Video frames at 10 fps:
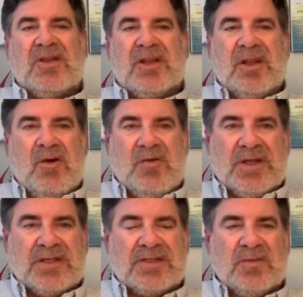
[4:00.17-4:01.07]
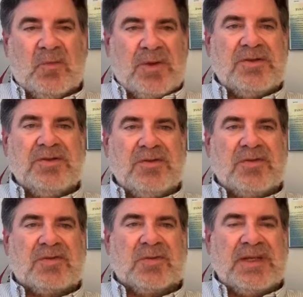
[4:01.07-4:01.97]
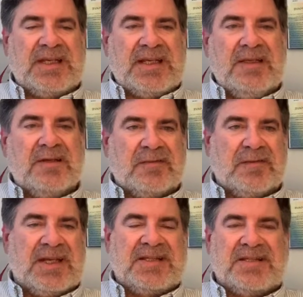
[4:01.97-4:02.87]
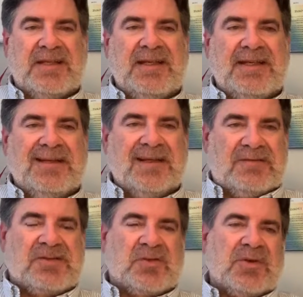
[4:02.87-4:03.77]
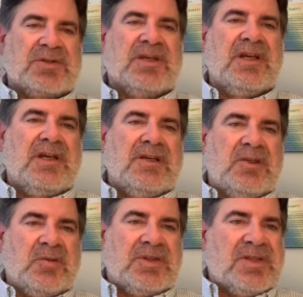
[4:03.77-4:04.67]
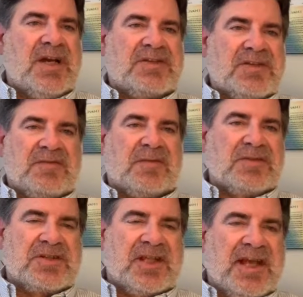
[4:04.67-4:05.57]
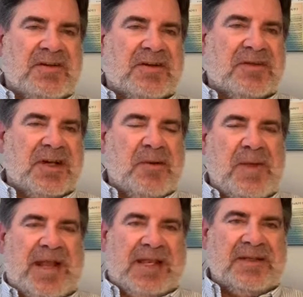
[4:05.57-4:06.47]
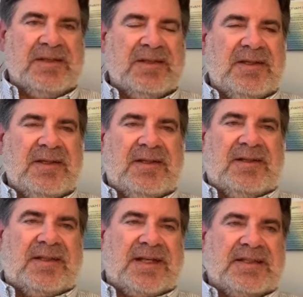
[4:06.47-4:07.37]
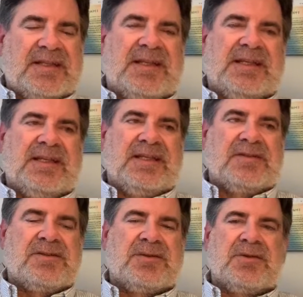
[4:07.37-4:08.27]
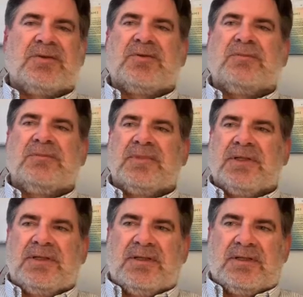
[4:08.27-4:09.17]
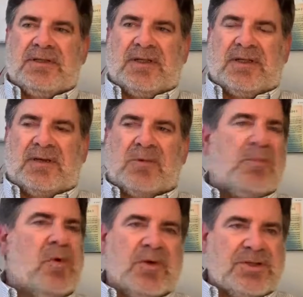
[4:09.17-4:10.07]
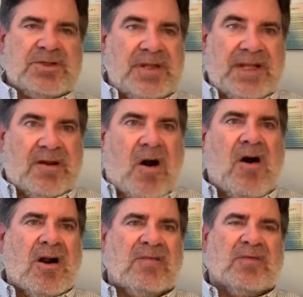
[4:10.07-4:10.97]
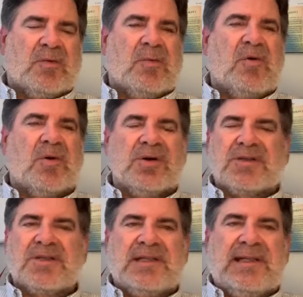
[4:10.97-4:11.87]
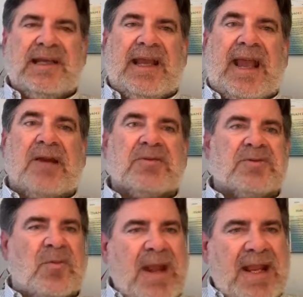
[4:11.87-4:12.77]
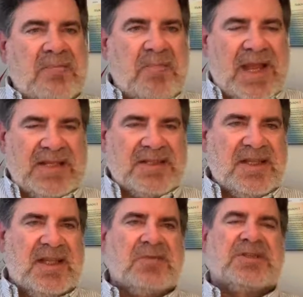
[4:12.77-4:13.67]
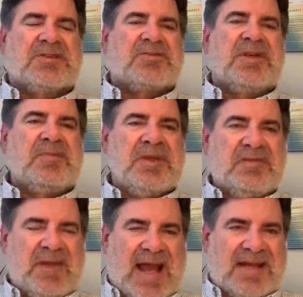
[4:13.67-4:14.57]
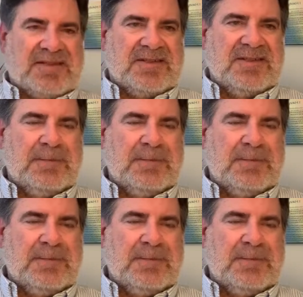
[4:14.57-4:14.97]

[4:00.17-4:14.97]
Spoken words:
the Lotus 123 interface of sorts. You would touch the first letter of a command, like to get into reports, you'd hit R for reports. And it was RAM based, and it was extremely fast.